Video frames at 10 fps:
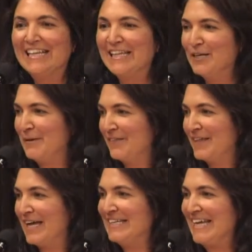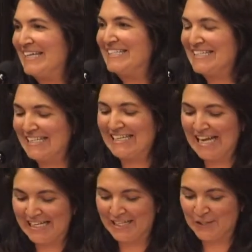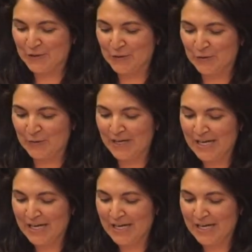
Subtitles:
Think about that, 1982,